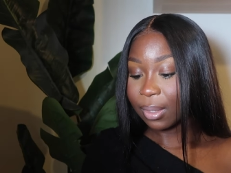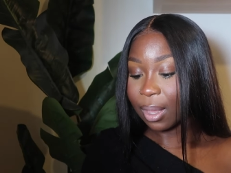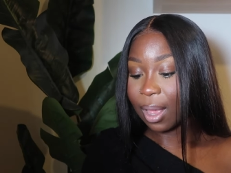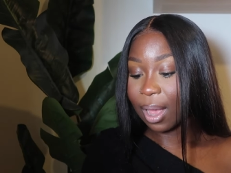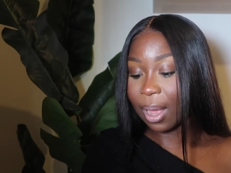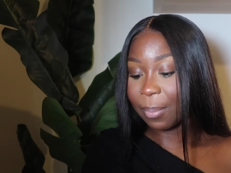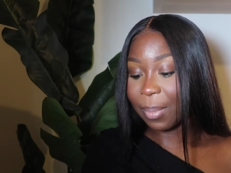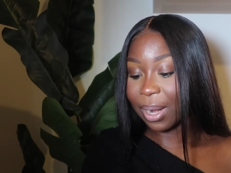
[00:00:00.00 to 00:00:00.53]

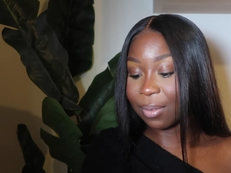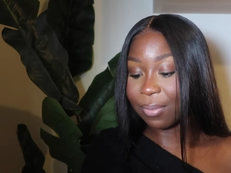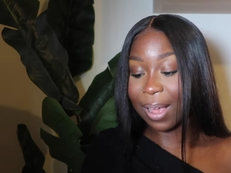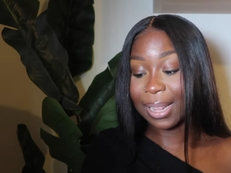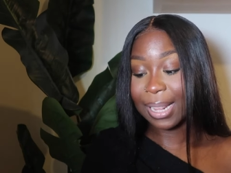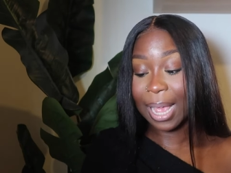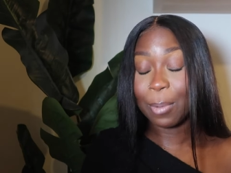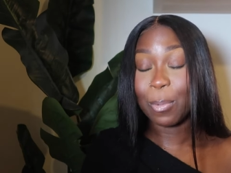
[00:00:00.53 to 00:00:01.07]
And the
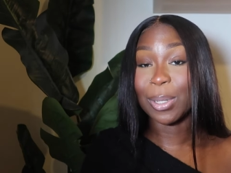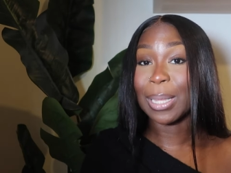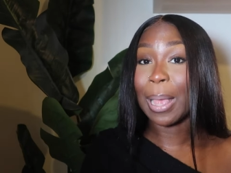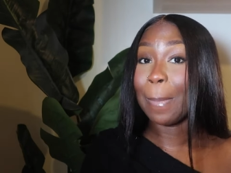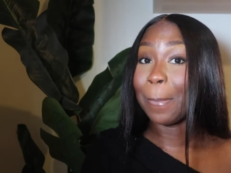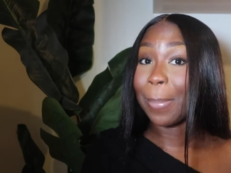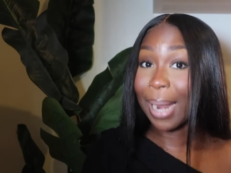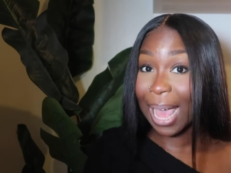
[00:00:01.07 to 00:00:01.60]
fact that it was
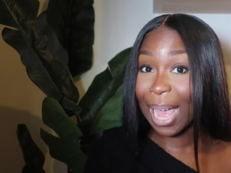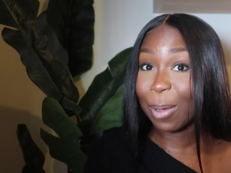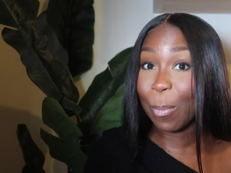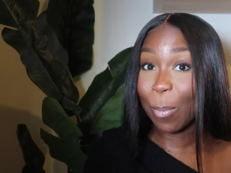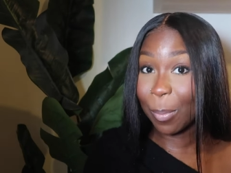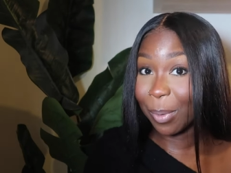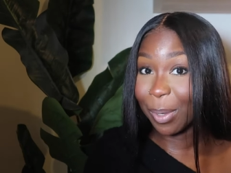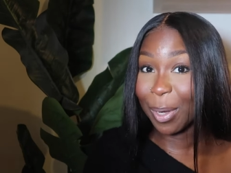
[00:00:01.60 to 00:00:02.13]
a black
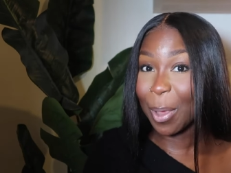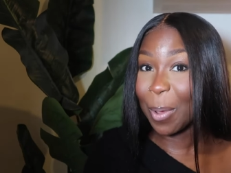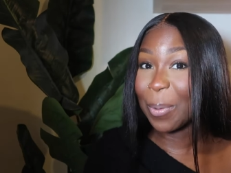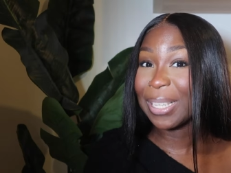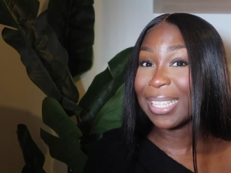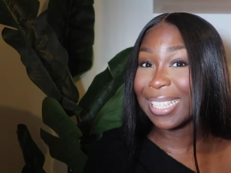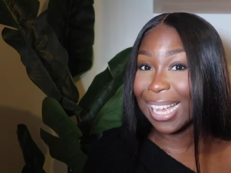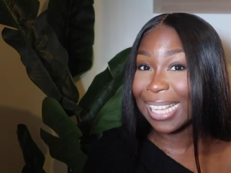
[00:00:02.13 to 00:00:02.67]
woman who
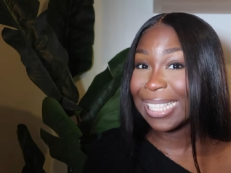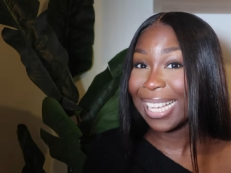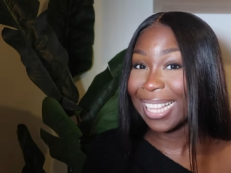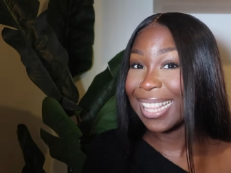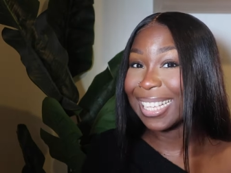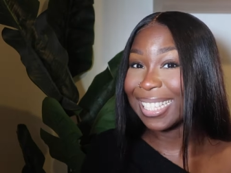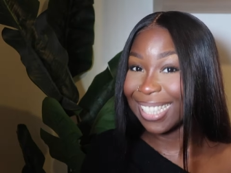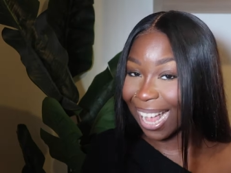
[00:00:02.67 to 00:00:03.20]
was
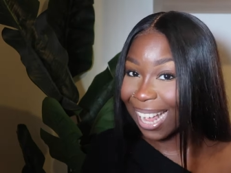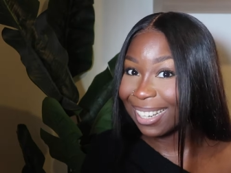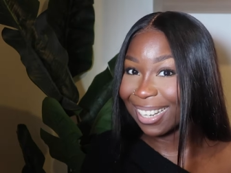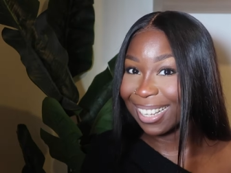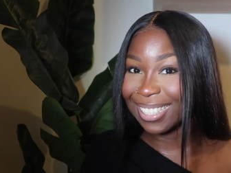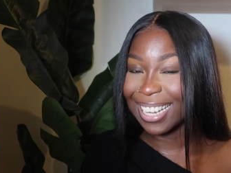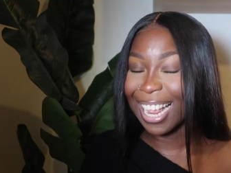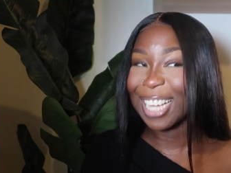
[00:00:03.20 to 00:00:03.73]
setting the
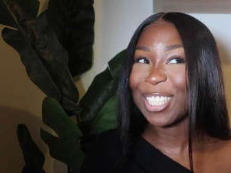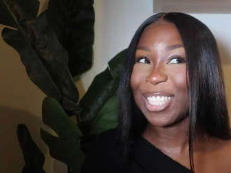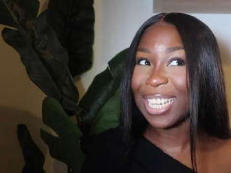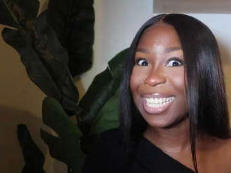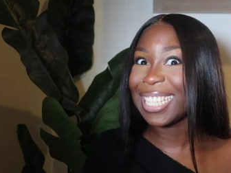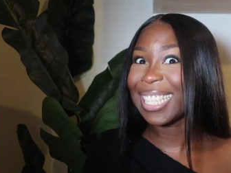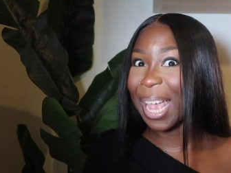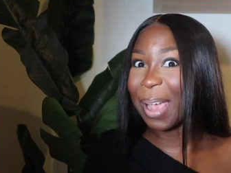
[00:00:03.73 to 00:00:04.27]
standards, like
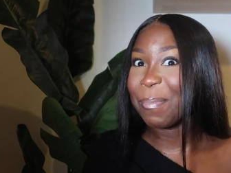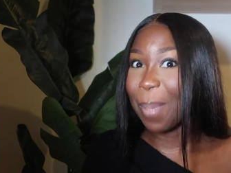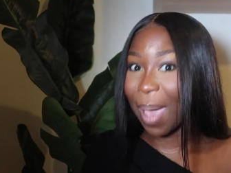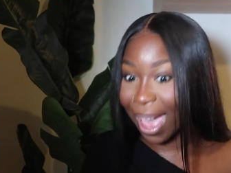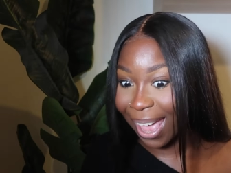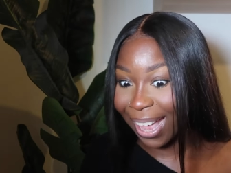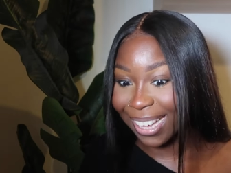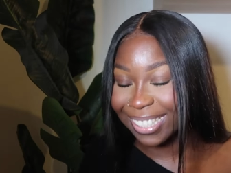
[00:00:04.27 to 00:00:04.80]
she set
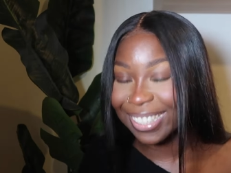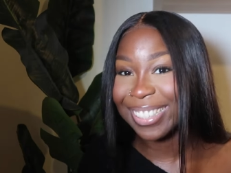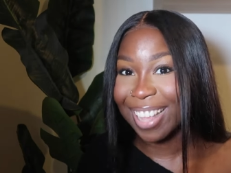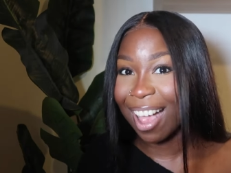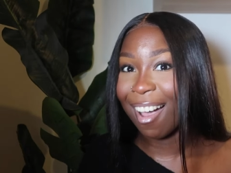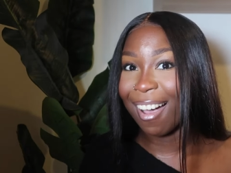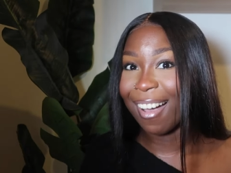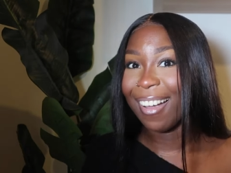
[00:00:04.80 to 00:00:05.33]
pace.
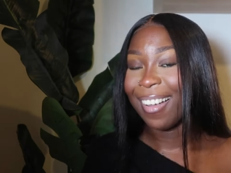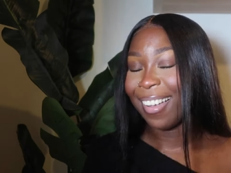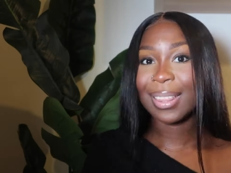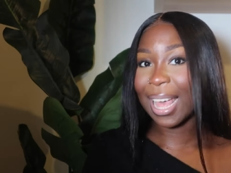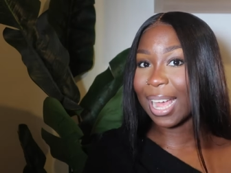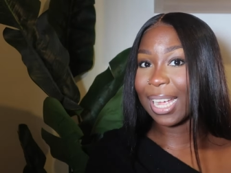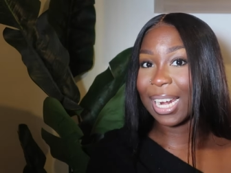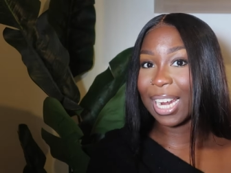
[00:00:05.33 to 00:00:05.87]

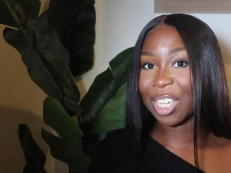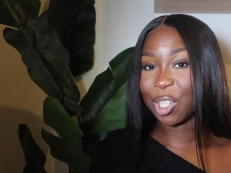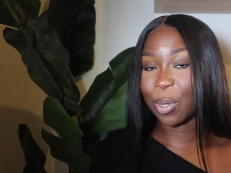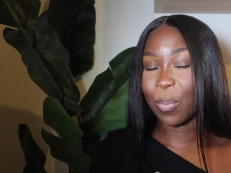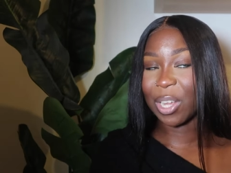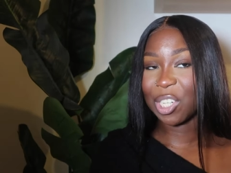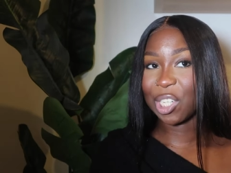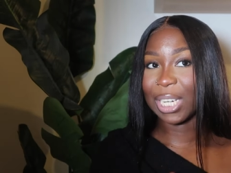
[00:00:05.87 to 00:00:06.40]
That
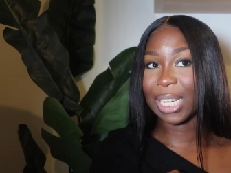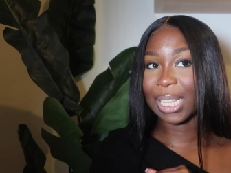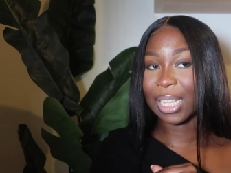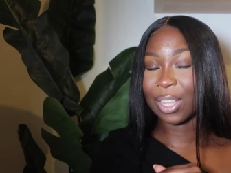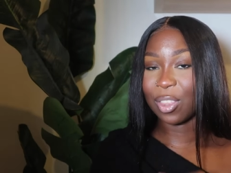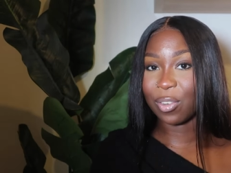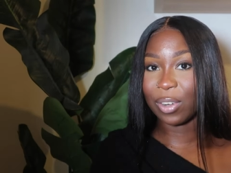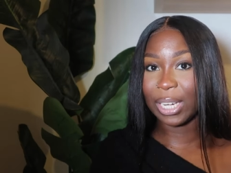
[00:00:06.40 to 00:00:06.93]
collection where she did
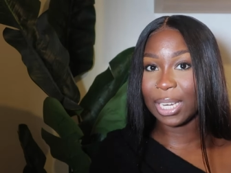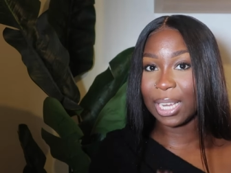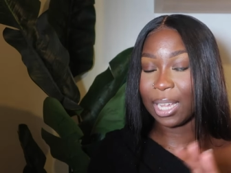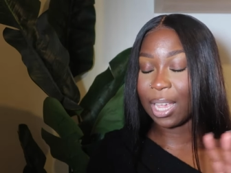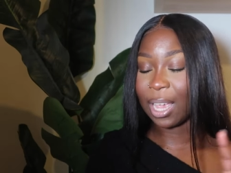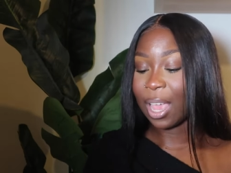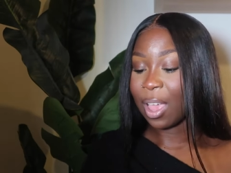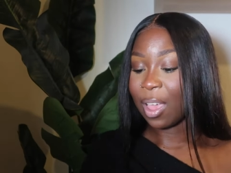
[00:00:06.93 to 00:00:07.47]
the
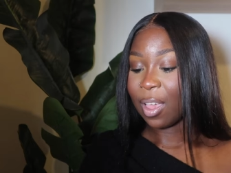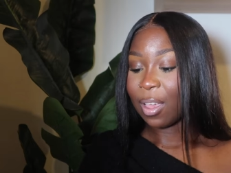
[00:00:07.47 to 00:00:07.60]
3D